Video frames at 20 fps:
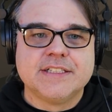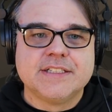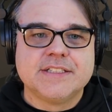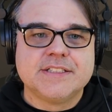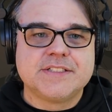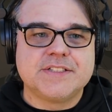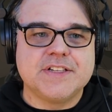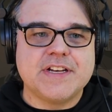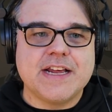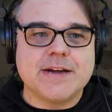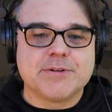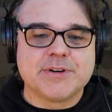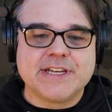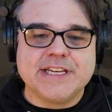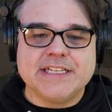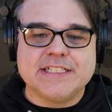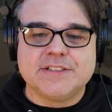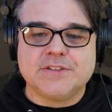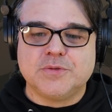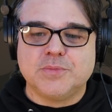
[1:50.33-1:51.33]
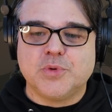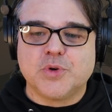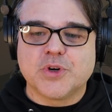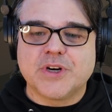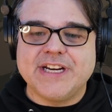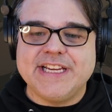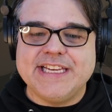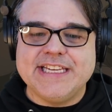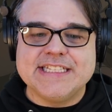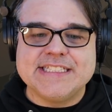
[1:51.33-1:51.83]
So now we're getting a little more
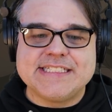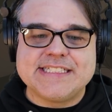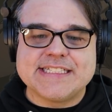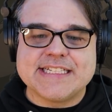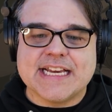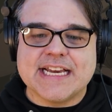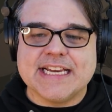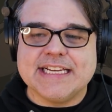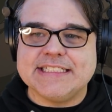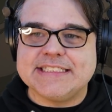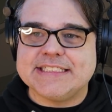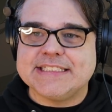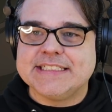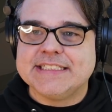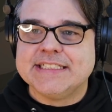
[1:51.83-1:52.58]
insight.